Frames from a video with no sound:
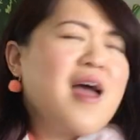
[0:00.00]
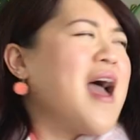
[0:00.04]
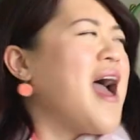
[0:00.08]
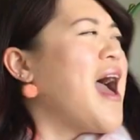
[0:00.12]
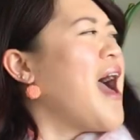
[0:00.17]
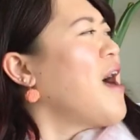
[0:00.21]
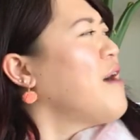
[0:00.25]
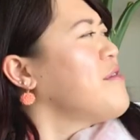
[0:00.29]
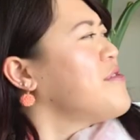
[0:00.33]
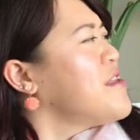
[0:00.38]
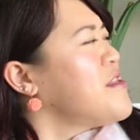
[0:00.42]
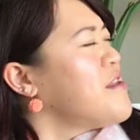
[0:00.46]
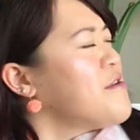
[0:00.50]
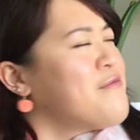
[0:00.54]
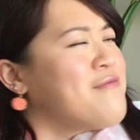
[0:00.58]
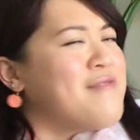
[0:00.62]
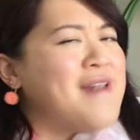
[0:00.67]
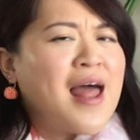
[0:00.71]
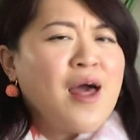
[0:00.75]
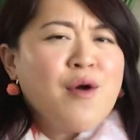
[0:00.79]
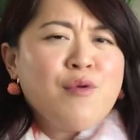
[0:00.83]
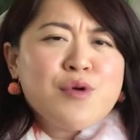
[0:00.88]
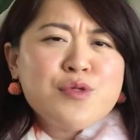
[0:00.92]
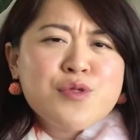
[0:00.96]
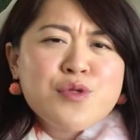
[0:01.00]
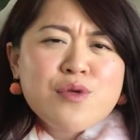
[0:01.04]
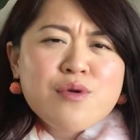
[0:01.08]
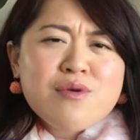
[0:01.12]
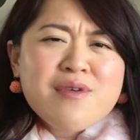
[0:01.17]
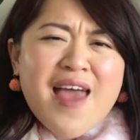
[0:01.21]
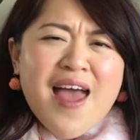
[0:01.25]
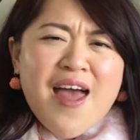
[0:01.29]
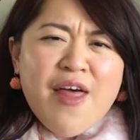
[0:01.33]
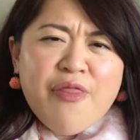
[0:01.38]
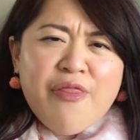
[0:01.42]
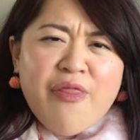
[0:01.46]
How did the flowers
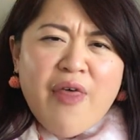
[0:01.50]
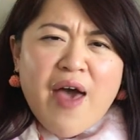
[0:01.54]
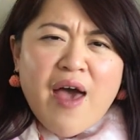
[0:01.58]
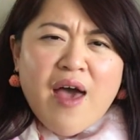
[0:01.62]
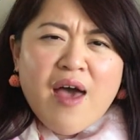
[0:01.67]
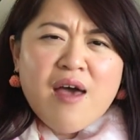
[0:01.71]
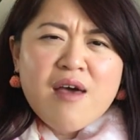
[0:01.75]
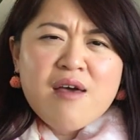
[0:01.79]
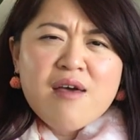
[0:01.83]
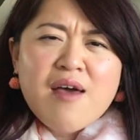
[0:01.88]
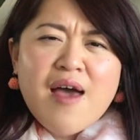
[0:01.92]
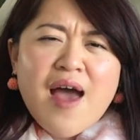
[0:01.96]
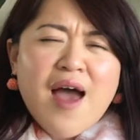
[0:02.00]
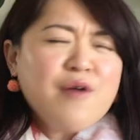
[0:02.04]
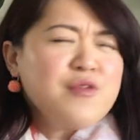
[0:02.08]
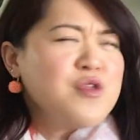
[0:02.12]
get there? How